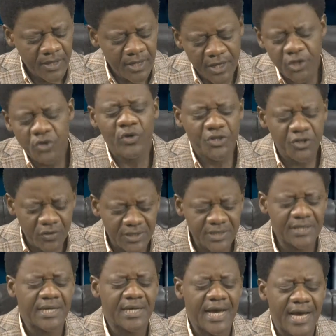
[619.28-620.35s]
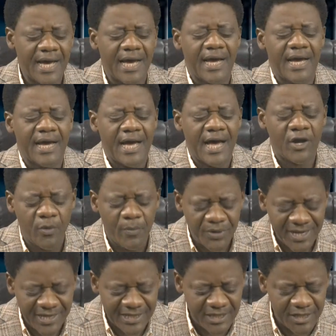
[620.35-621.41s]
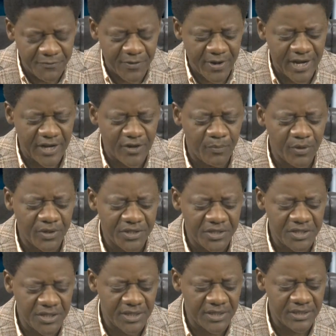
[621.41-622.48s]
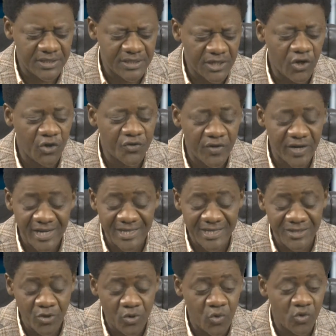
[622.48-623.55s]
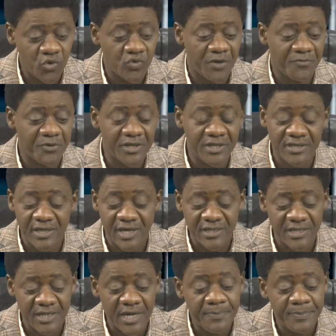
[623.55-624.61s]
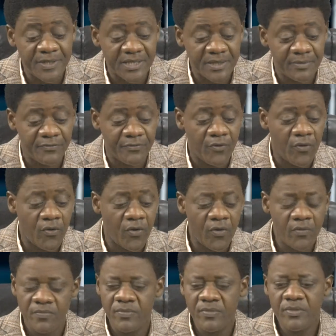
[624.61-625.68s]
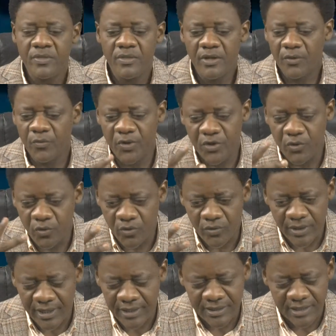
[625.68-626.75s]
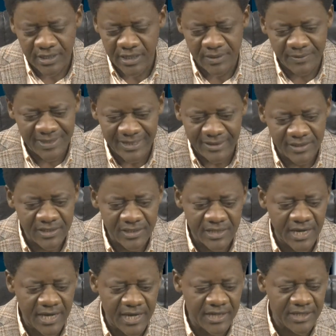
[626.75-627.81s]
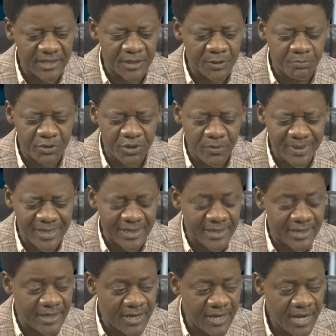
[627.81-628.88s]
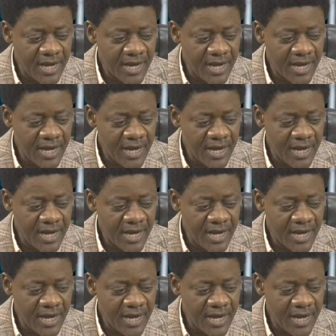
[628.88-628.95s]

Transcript: you are just accommodating different kind of politicians. Ordinarily, those who have criticized the APC before, we know that Delta State is predominantly